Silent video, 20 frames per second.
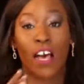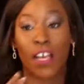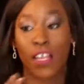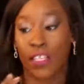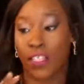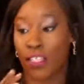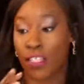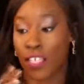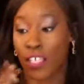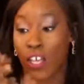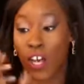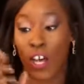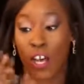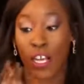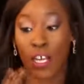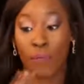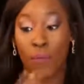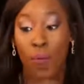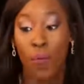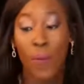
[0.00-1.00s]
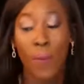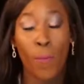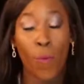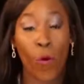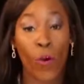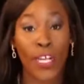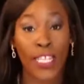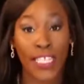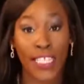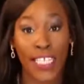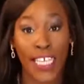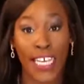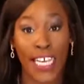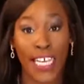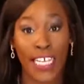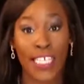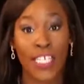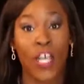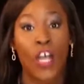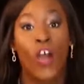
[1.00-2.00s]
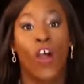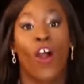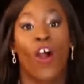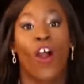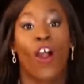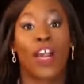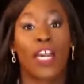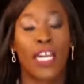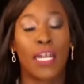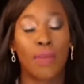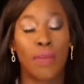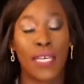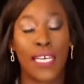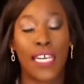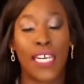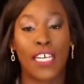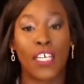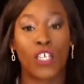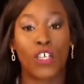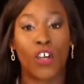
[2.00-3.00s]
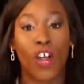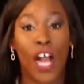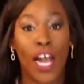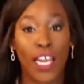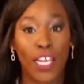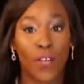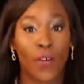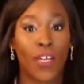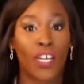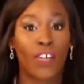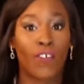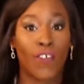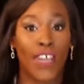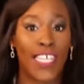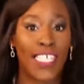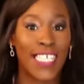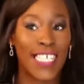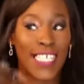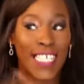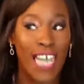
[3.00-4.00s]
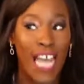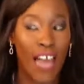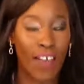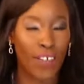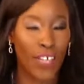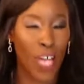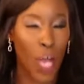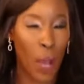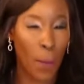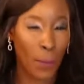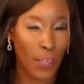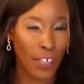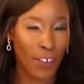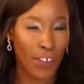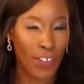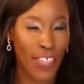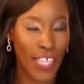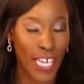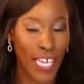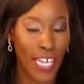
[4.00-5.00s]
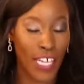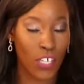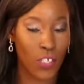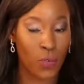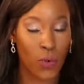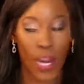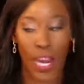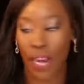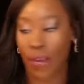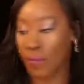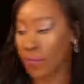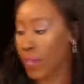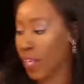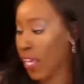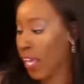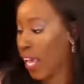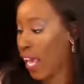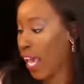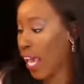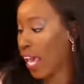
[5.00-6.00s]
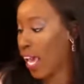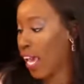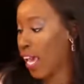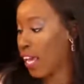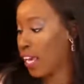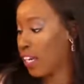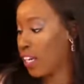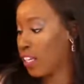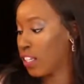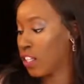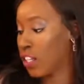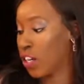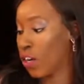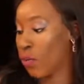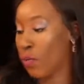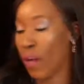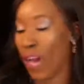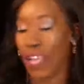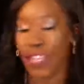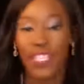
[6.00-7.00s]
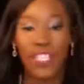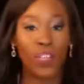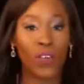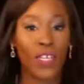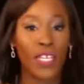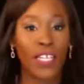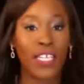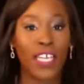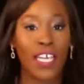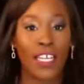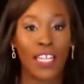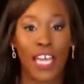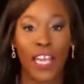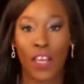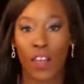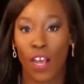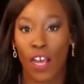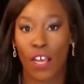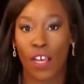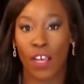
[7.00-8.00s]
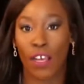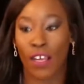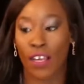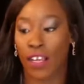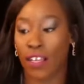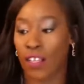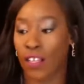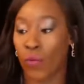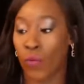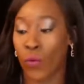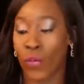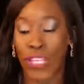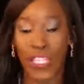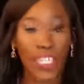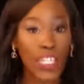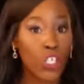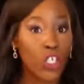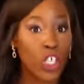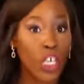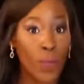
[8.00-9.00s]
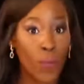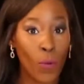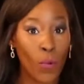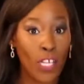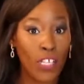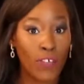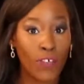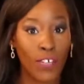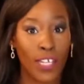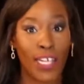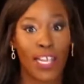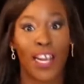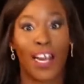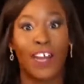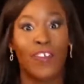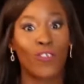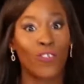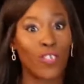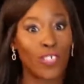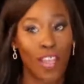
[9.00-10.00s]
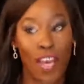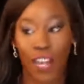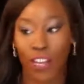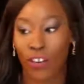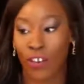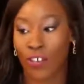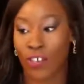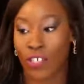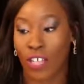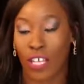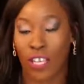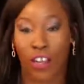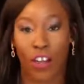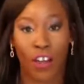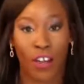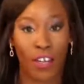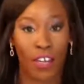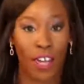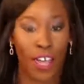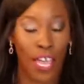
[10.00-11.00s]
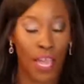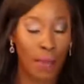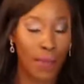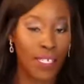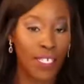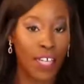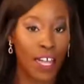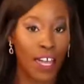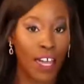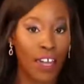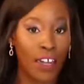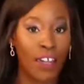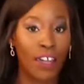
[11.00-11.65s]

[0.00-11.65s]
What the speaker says: The important things are going to be your audio interface needs to have a couple of things, right? And, you know, I think you can get like really cheap ones for like $100, like on Amazon.